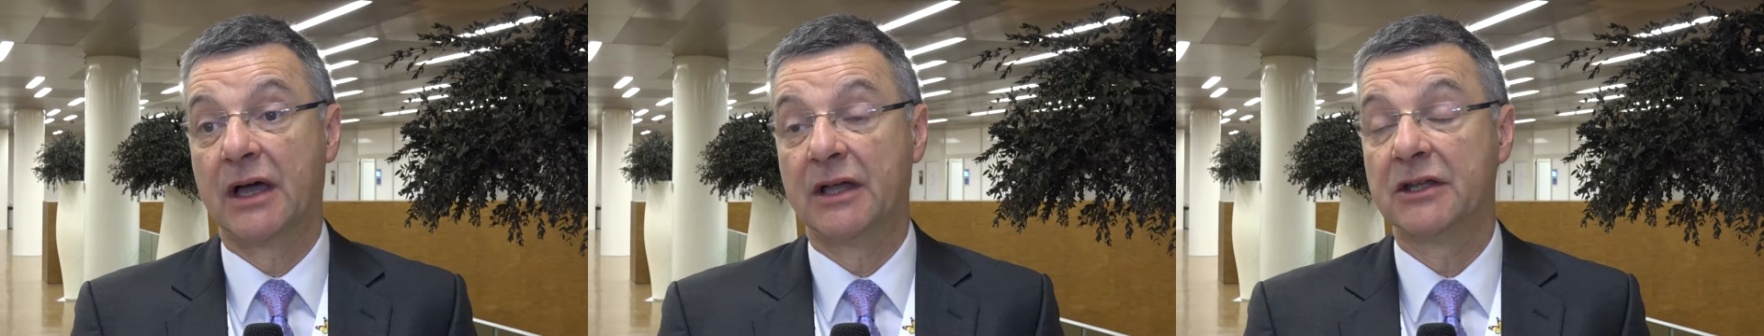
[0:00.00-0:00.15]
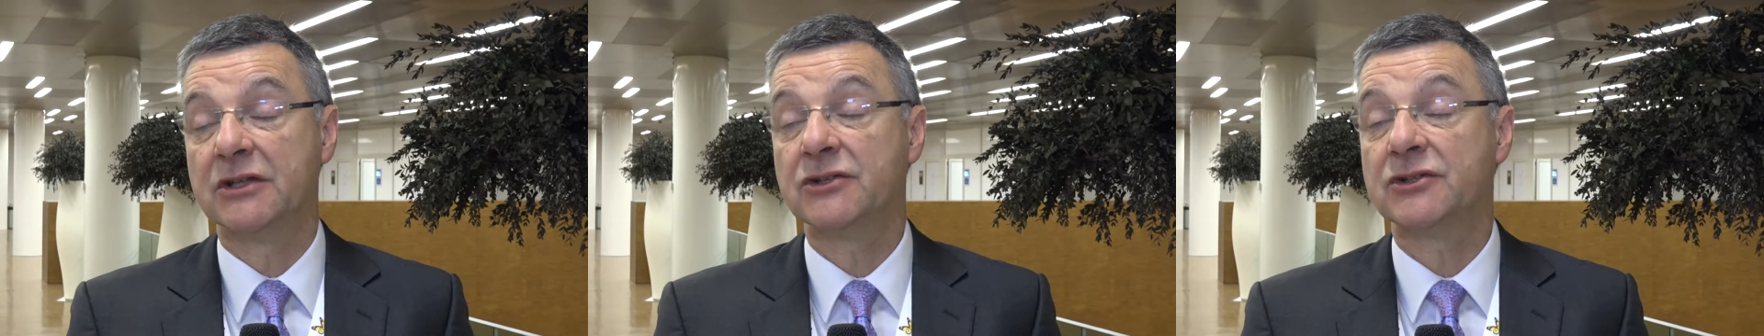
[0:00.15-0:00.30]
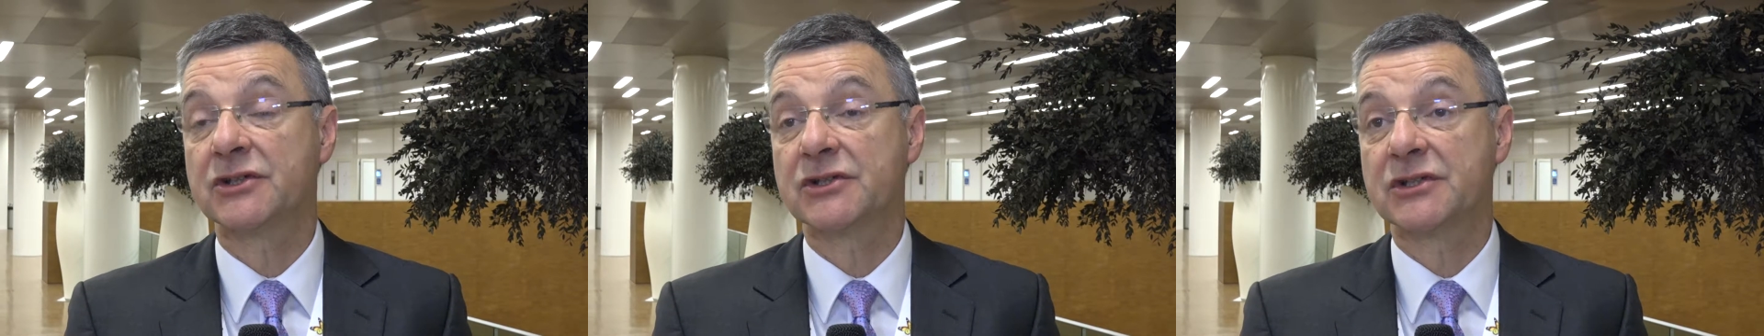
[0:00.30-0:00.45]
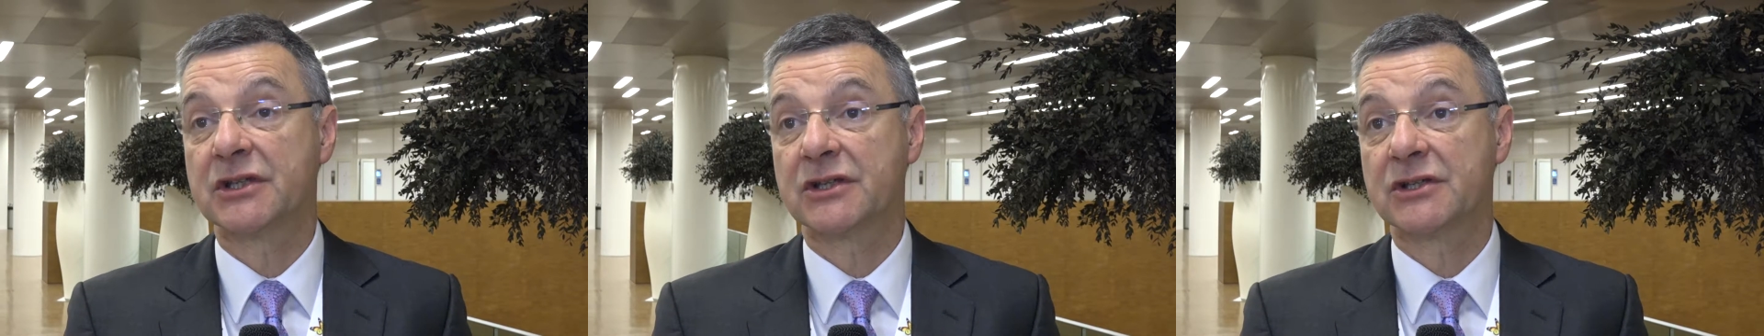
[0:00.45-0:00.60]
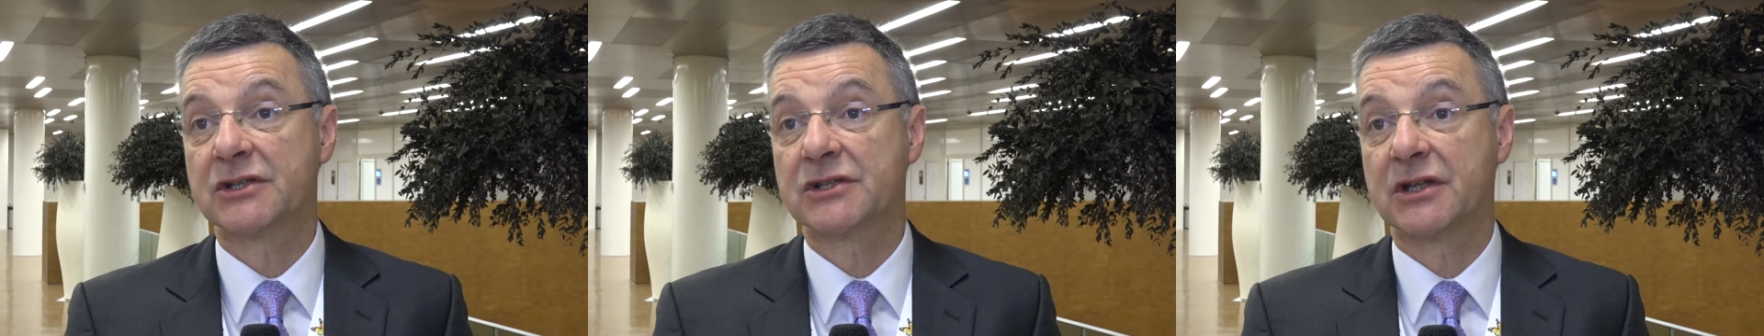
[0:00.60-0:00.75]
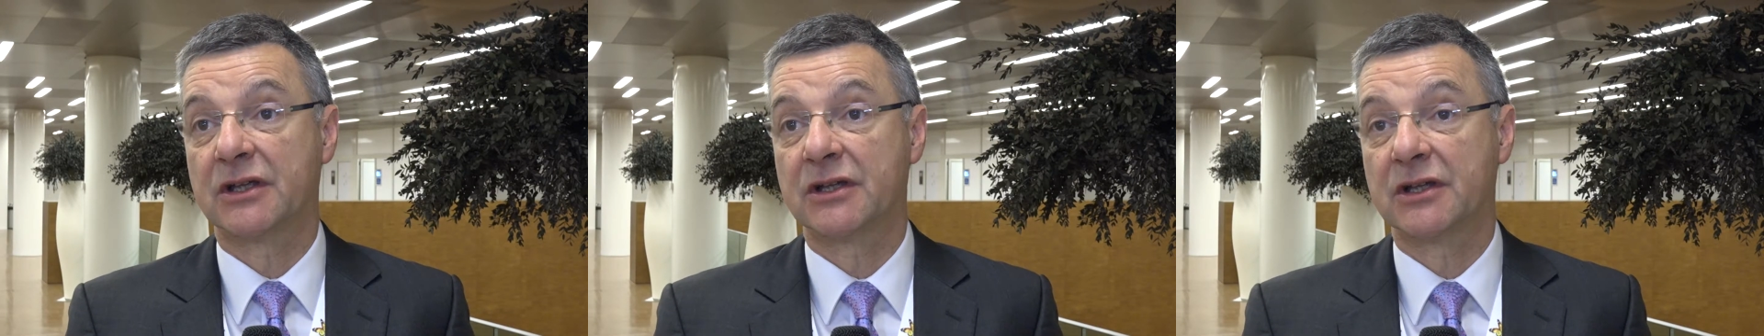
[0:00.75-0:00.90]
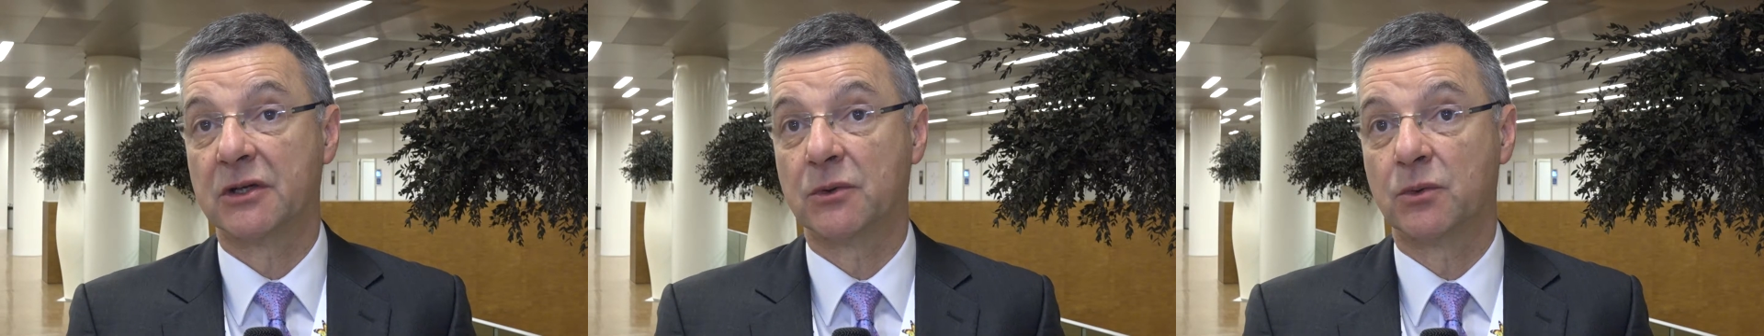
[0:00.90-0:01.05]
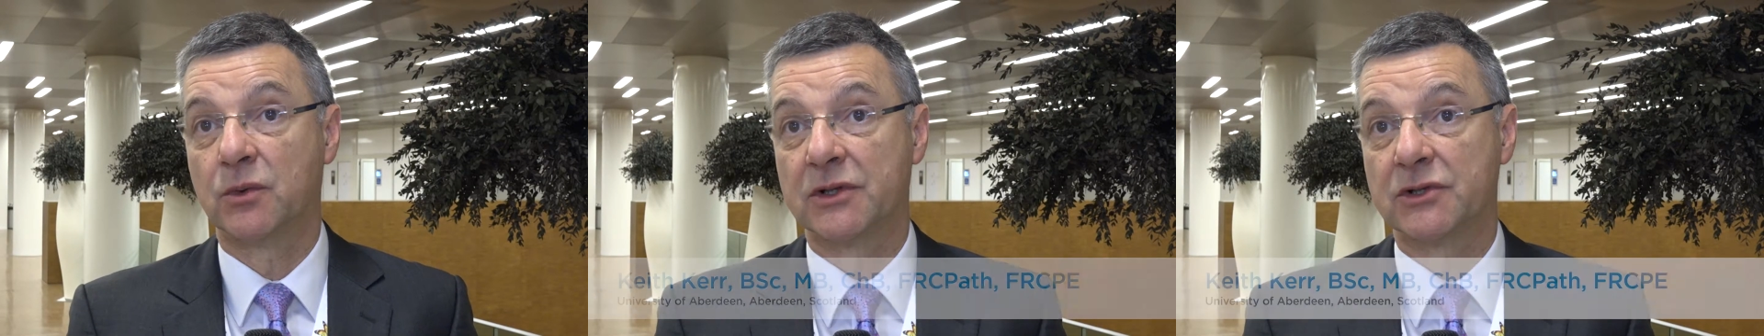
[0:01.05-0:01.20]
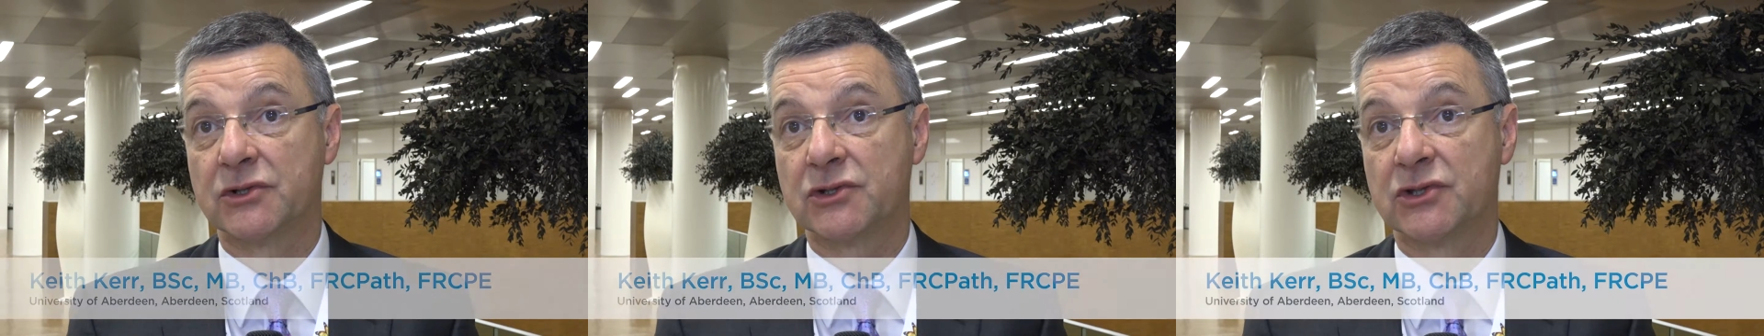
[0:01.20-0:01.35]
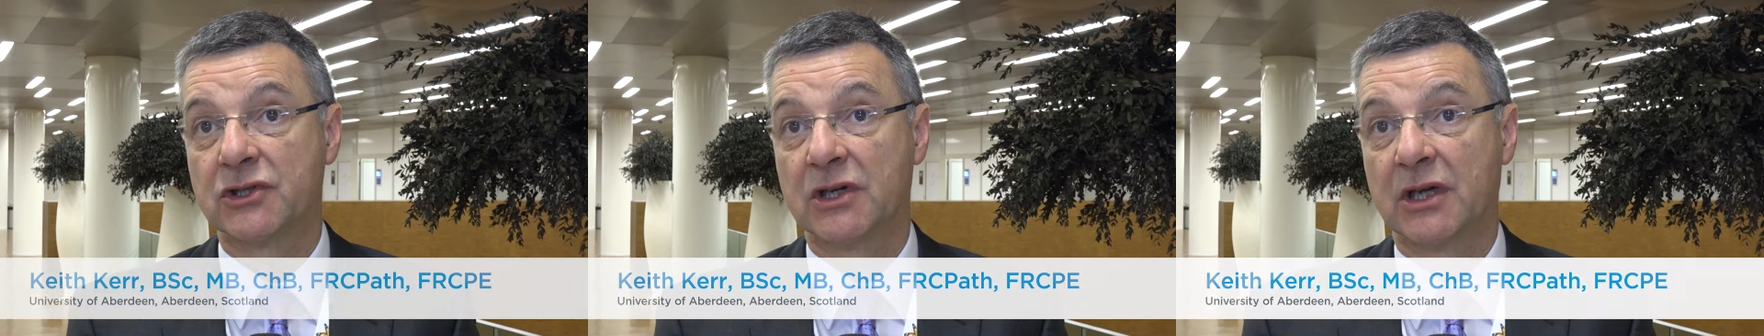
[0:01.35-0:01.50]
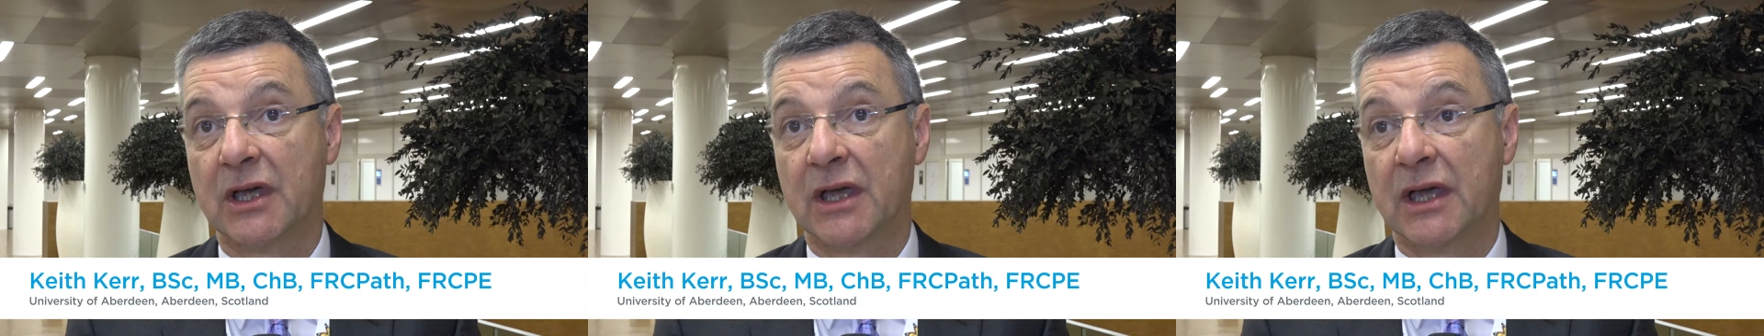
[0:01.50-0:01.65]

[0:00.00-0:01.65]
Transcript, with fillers: an interesting study which